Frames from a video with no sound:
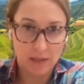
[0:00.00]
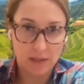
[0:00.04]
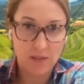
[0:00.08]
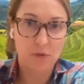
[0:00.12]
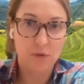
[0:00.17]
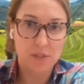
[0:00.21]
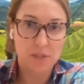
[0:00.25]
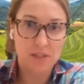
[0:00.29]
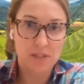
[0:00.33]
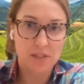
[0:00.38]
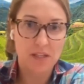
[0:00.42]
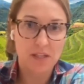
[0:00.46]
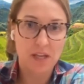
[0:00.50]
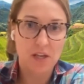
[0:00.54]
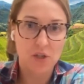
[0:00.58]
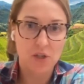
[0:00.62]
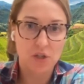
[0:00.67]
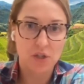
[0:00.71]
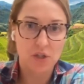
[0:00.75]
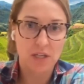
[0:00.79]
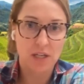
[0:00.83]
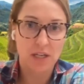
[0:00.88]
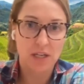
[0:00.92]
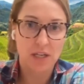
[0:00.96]
and
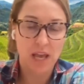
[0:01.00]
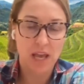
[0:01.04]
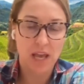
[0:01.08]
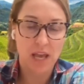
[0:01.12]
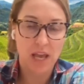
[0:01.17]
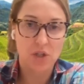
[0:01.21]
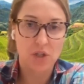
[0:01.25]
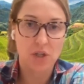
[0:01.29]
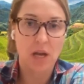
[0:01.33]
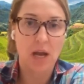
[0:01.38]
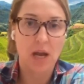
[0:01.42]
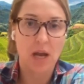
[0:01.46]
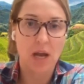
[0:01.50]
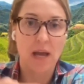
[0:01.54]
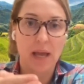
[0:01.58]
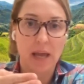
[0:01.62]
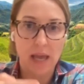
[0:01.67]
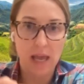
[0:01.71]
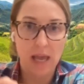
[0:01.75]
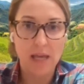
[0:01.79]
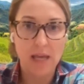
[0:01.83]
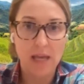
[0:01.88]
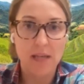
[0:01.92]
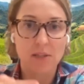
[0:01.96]
deforestation in Asia
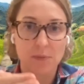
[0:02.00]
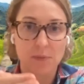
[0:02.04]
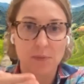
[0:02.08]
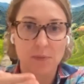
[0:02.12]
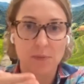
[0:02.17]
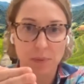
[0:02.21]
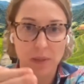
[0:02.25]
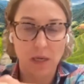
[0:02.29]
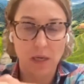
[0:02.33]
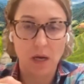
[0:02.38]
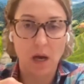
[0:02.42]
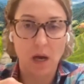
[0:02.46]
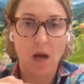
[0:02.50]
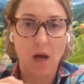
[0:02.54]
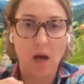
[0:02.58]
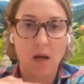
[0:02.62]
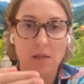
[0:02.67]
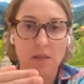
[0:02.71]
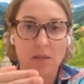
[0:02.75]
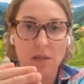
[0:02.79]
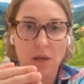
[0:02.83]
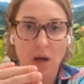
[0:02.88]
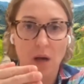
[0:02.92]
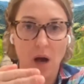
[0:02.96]
is
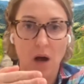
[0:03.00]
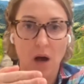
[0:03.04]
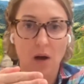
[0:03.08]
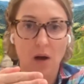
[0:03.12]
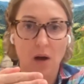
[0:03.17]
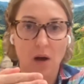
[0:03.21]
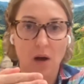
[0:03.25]
because